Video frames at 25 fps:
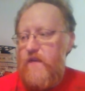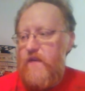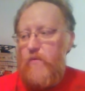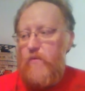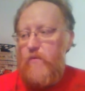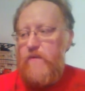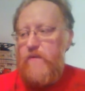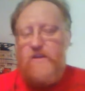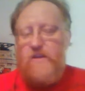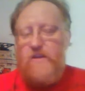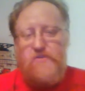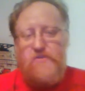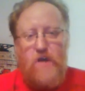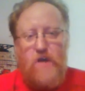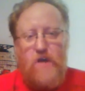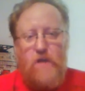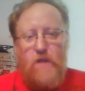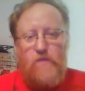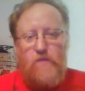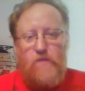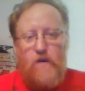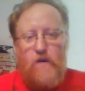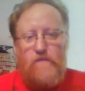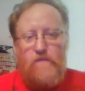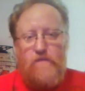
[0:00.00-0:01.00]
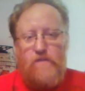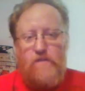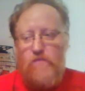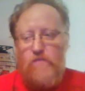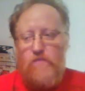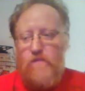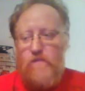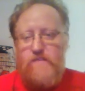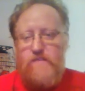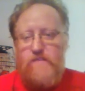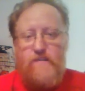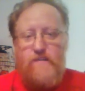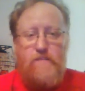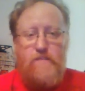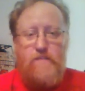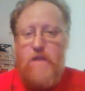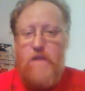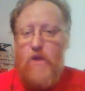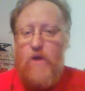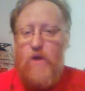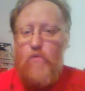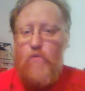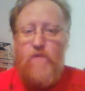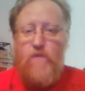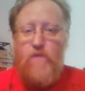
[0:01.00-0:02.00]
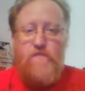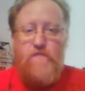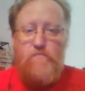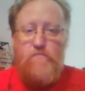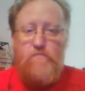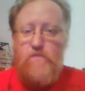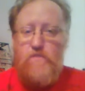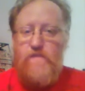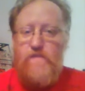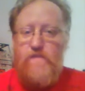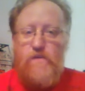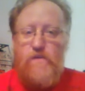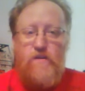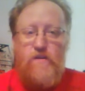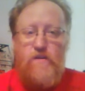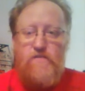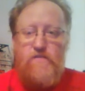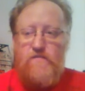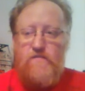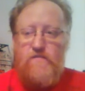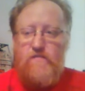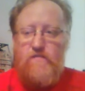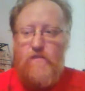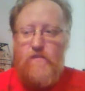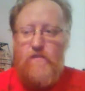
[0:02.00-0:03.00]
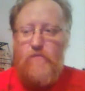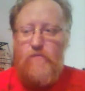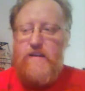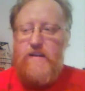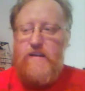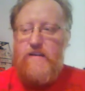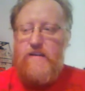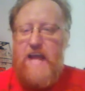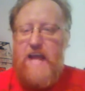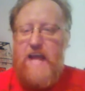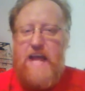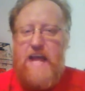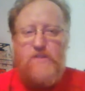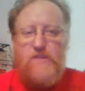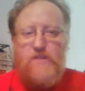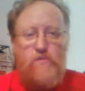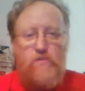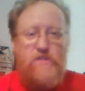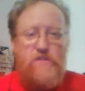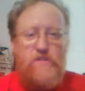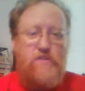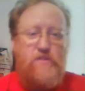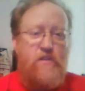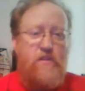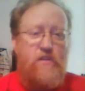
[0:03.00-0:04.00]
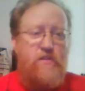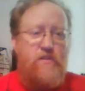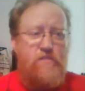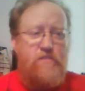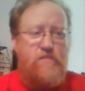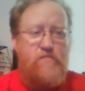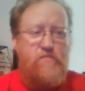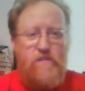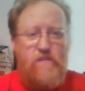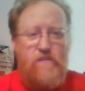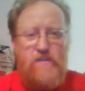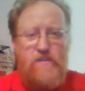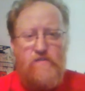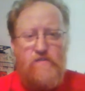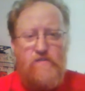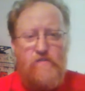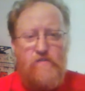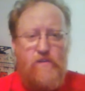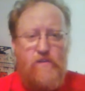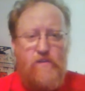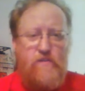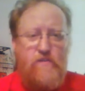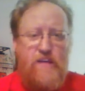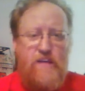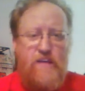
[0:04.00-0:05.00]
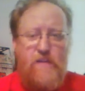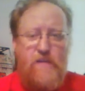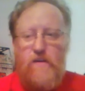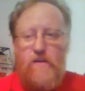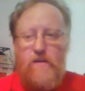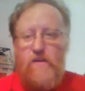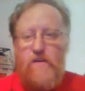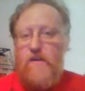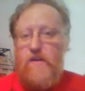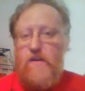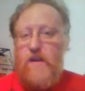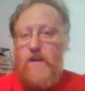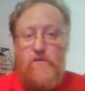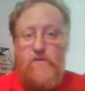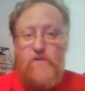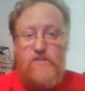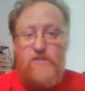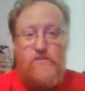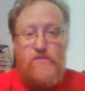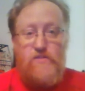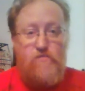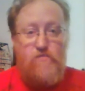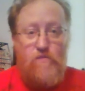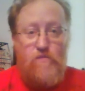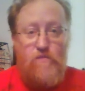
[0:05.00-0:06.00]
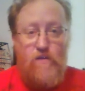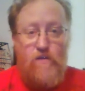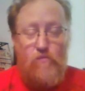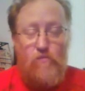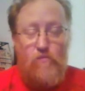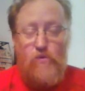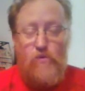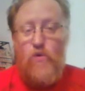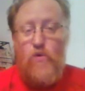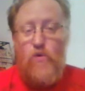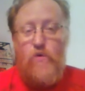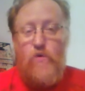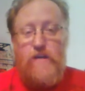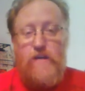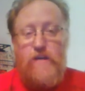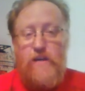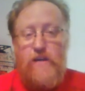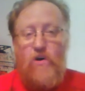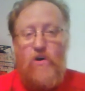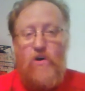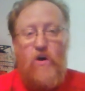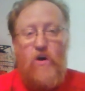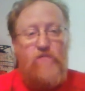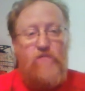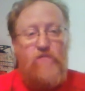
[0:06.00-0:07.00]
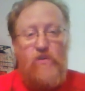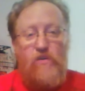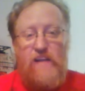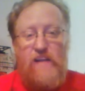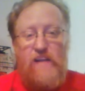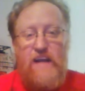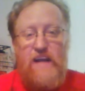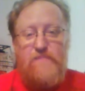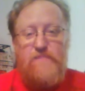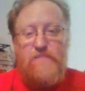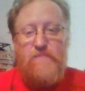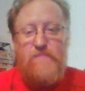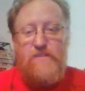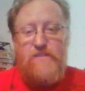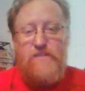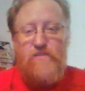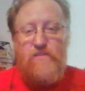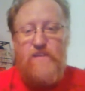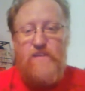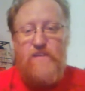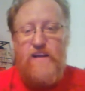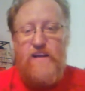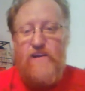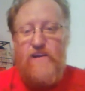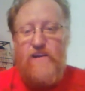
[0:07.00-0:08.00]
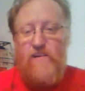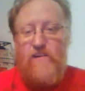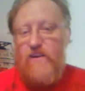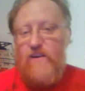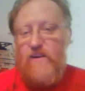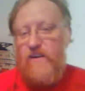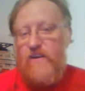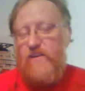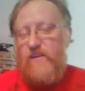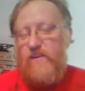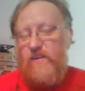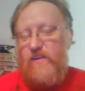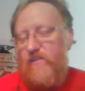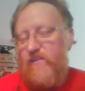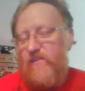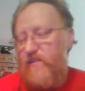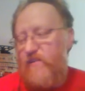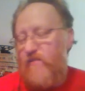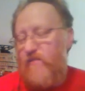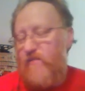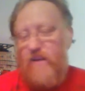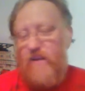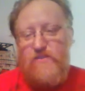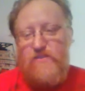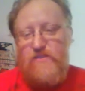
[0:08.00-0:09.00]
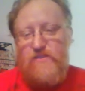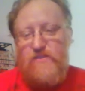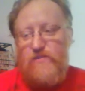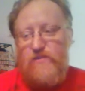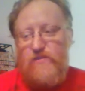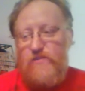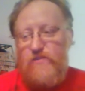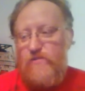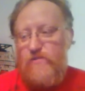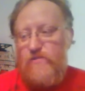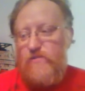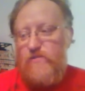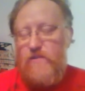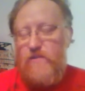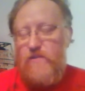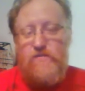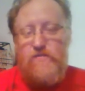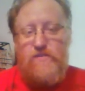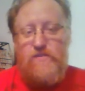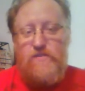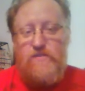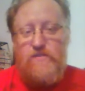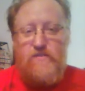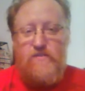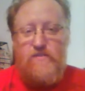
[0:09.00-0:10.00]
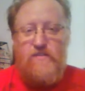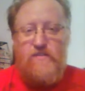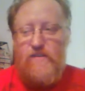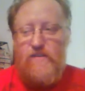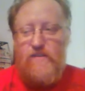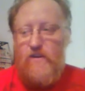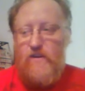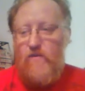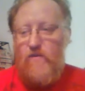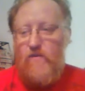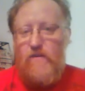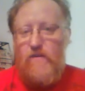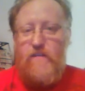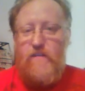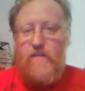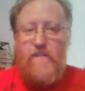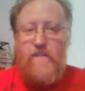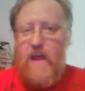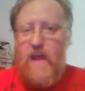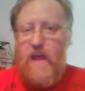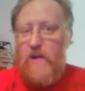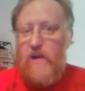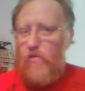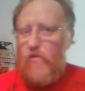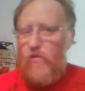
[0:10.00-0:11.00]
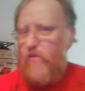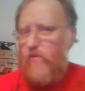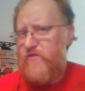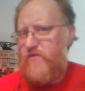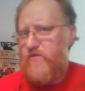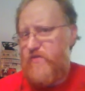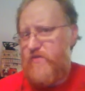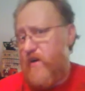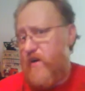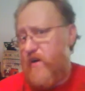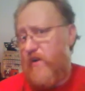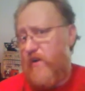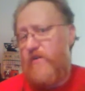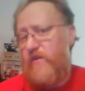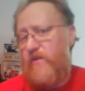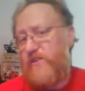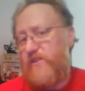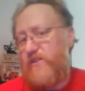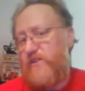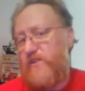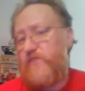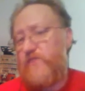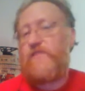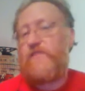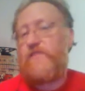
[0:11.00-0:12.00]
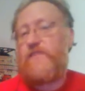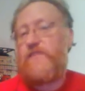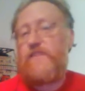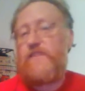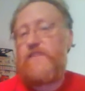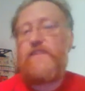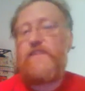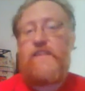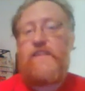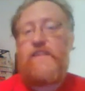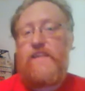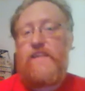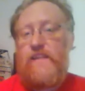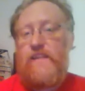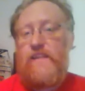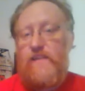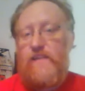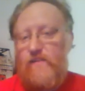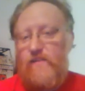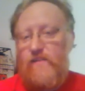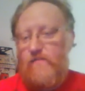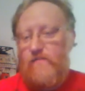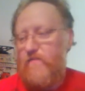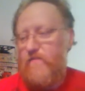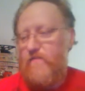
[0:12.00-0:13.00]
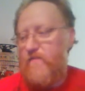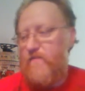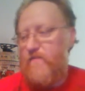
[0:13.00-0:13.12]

Yeah, we'd get dropped off at the movies. And it didn't matter what the movie was. We didn't ask, what's on the movies you're going to take me? It was just, we're going there. All of our classmates are there. You're in grade school. It was, you know, and that girl that you got a crush on sitting there.